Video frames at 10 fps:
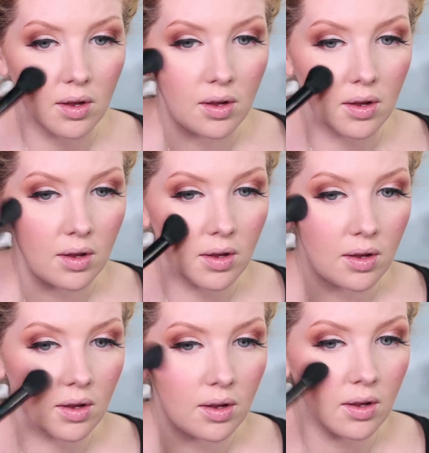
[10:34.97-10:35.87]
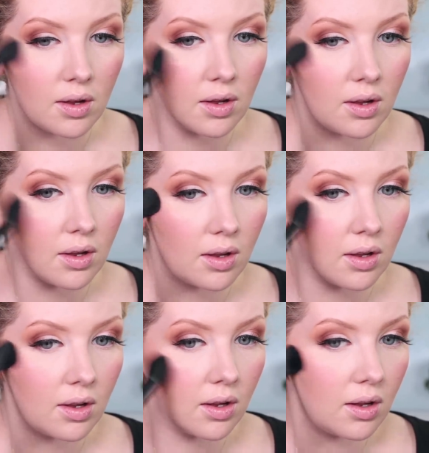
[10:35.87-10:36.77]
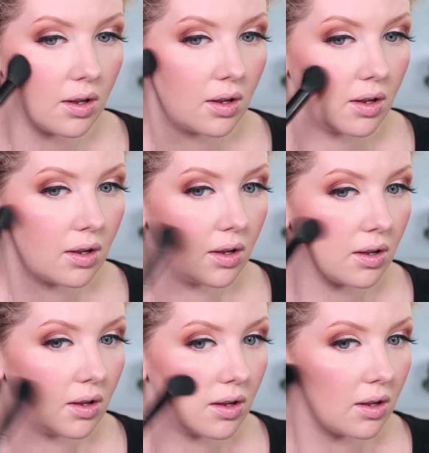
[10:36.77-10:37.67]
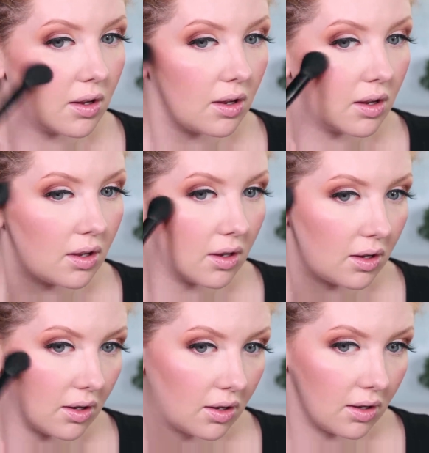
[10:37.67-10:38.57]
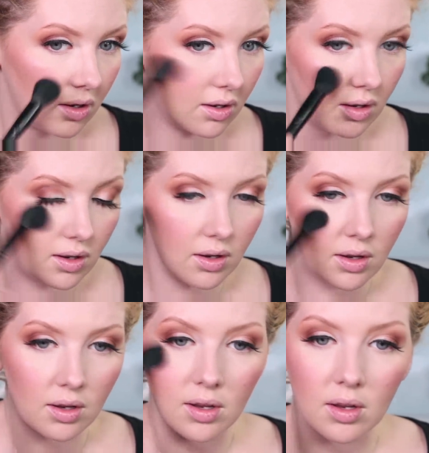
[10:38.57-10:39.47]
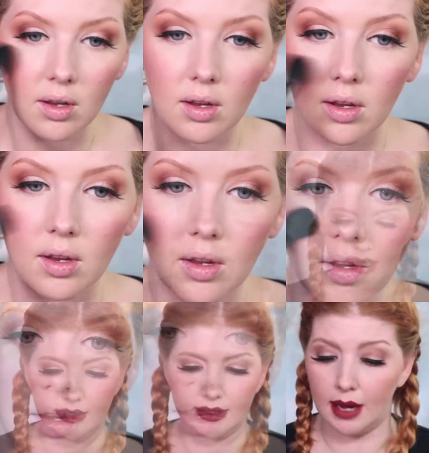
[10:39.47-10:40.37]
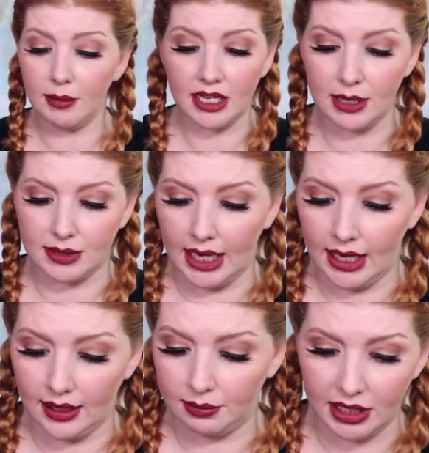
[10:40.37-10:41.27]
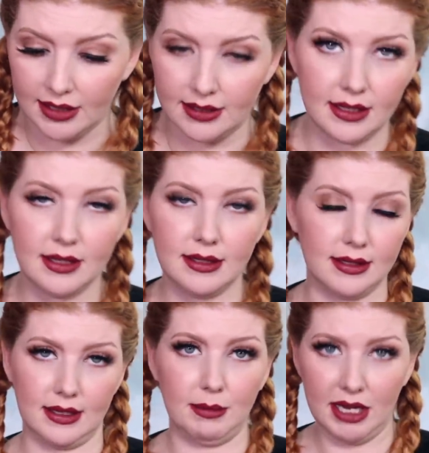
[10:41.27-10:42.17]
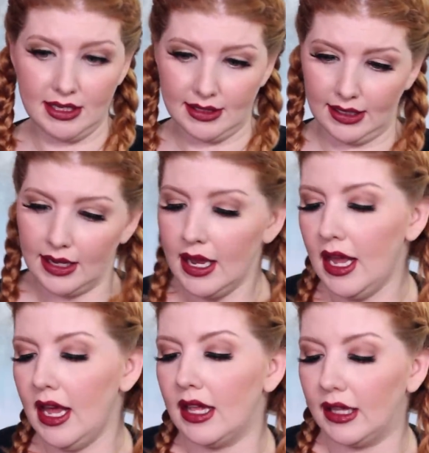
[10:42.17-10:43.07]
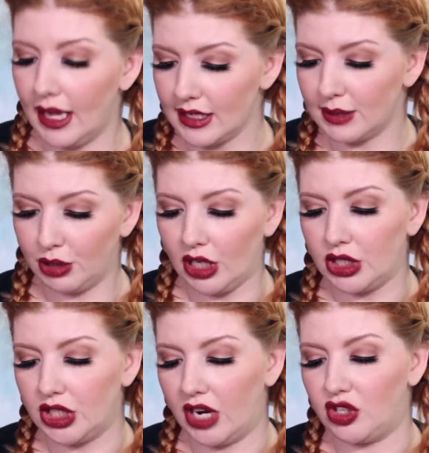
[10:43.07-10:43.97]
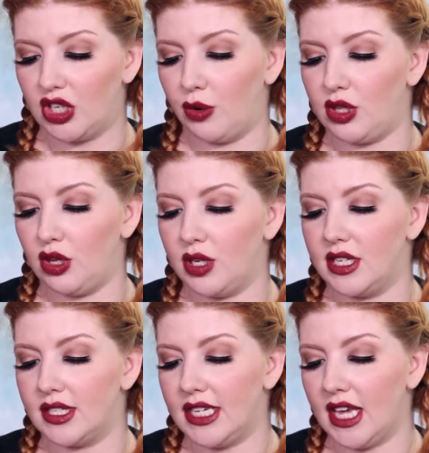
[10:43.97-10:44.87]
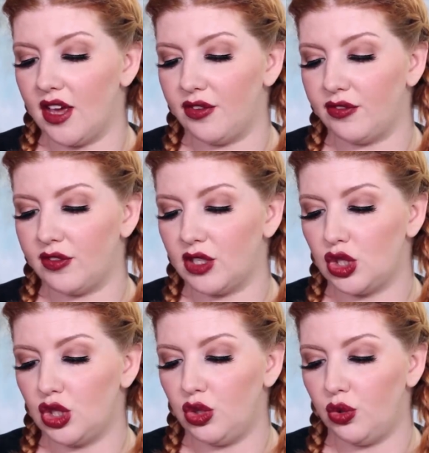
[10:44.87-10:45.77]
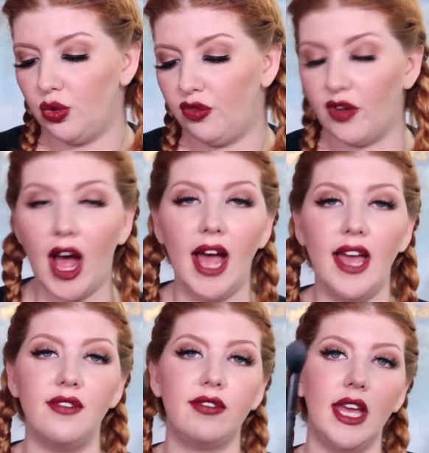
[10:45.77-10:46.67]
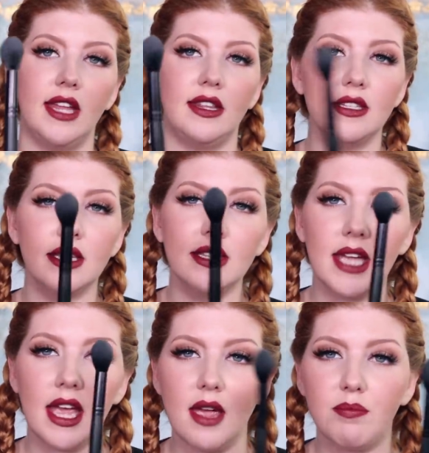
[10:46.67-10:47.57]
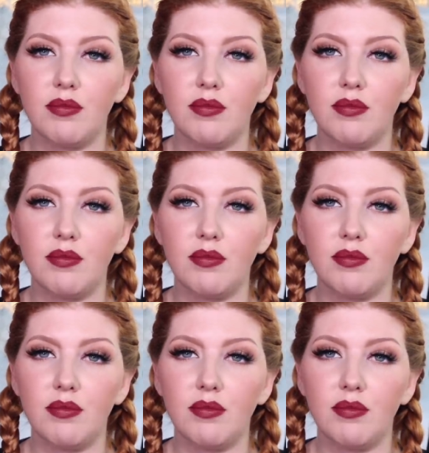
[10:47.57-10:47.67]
wash of color. And again, super soft bristles. You will be amazed. I'm going to keep saying it because this is amazing. last brush I have to share with you is the F25 and this is a